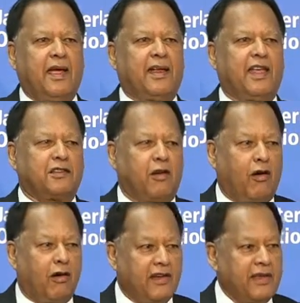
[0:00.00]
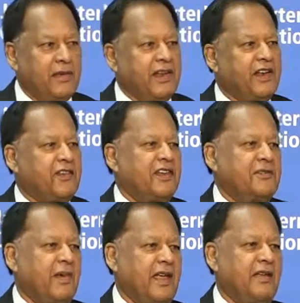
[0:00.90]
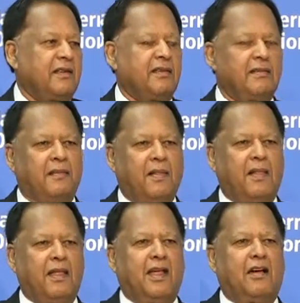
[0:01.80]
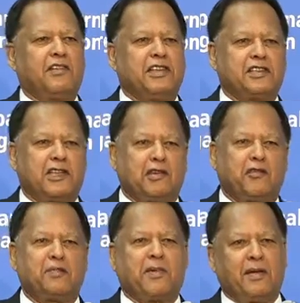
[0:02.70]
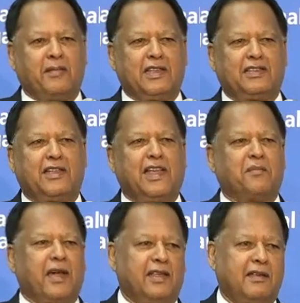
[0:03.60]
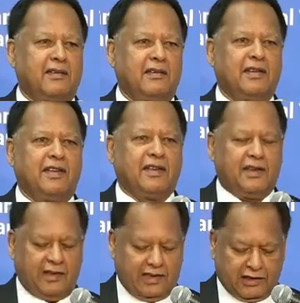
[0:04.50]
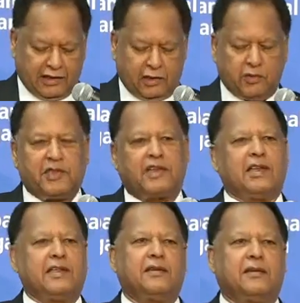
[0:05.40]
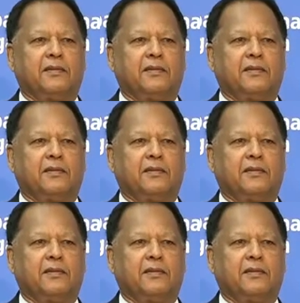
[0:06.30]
and has already been addressed by our distinguished Prime Minister and my distinguished colleague.